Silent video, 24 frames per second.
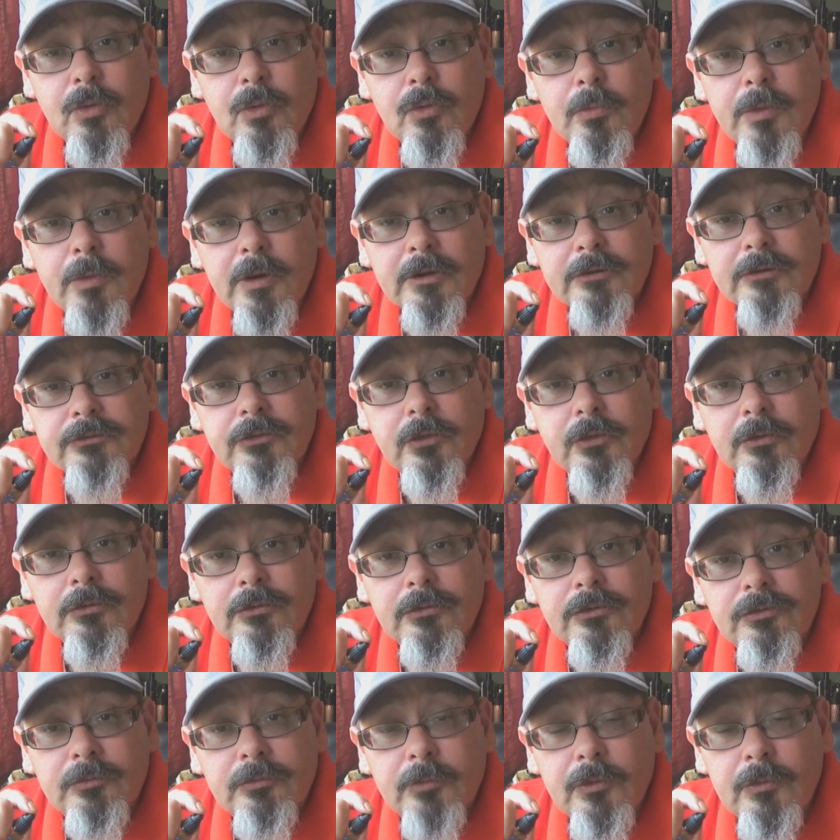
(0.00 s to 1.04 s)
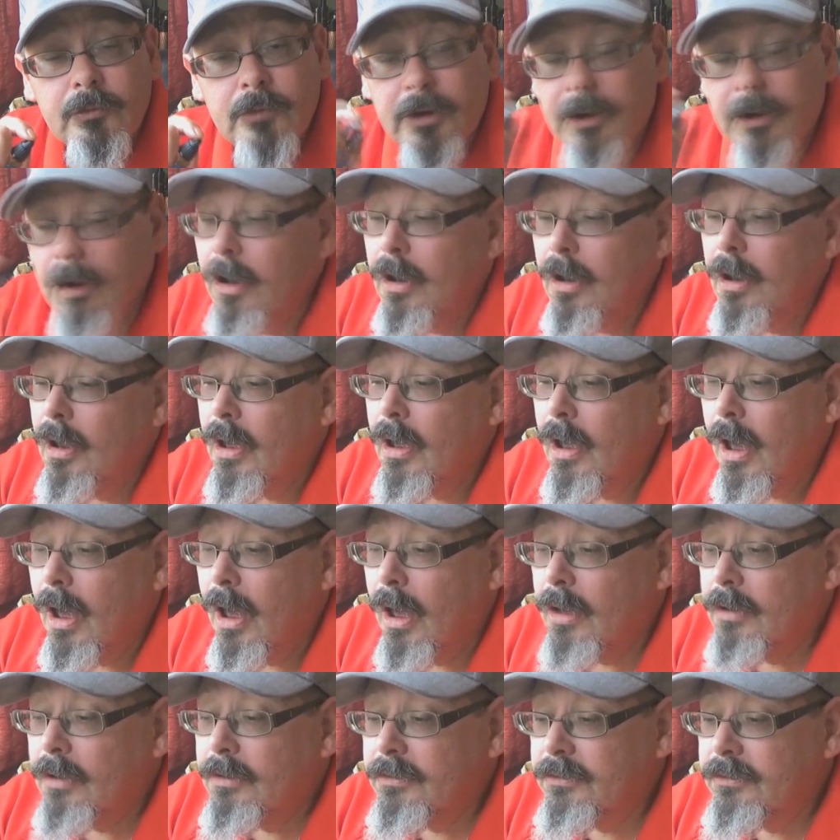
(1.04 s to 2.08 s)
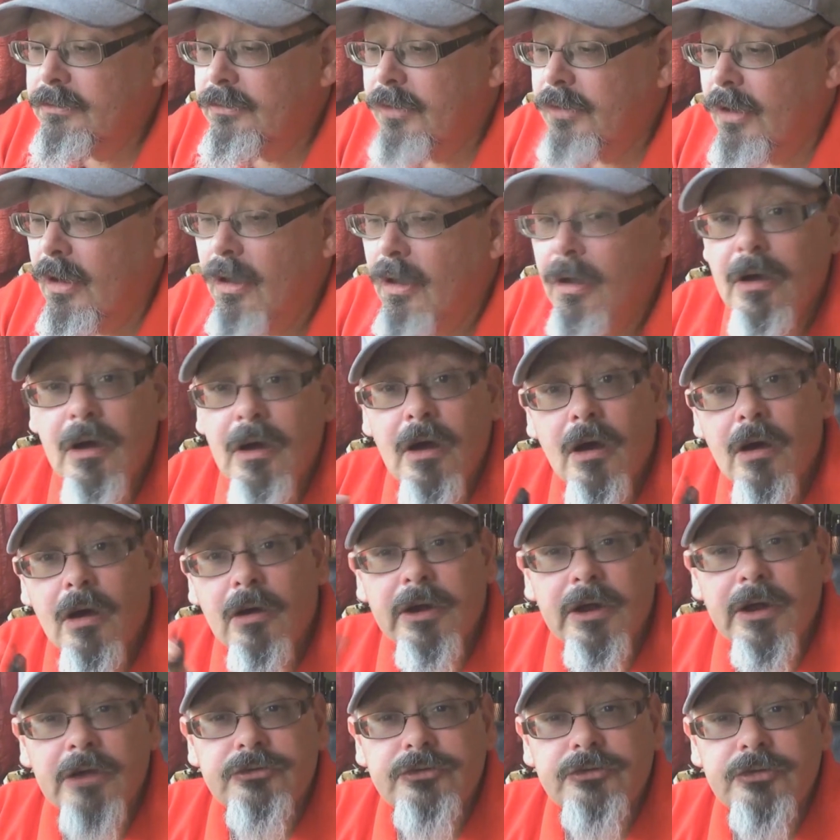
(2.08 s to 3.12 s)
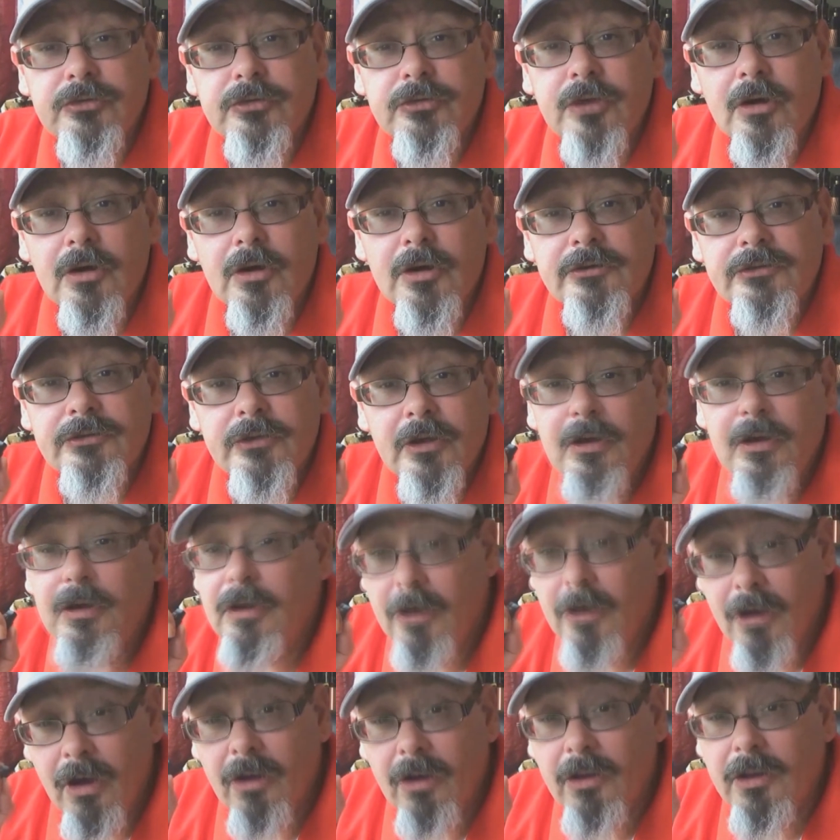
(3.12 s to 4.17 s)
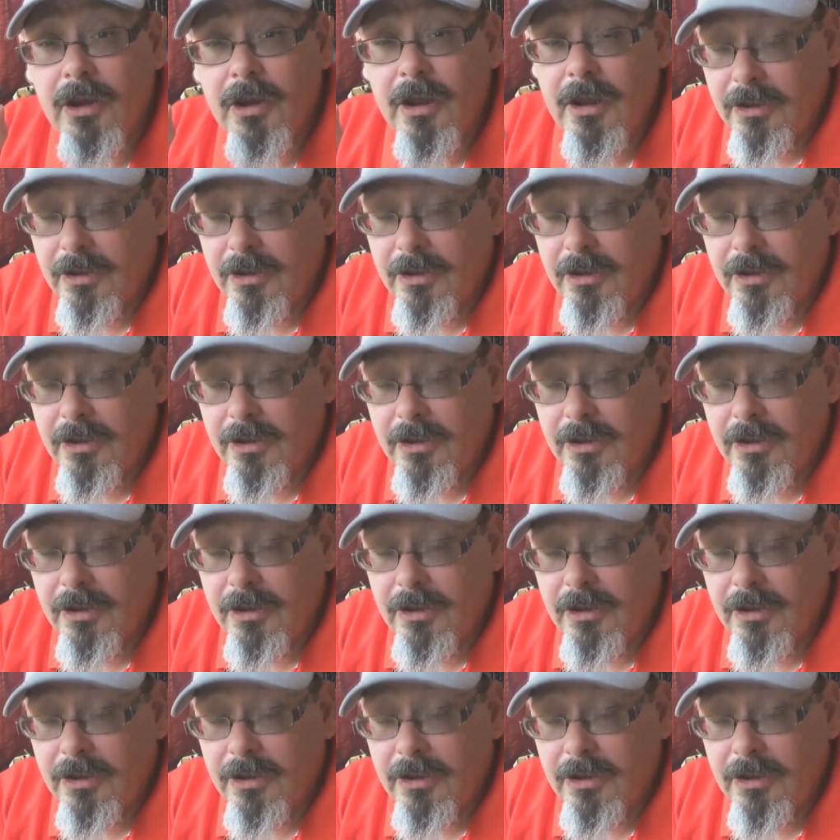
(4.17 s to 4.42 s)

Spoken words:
warblings on this morning. And I'll catch you guys on the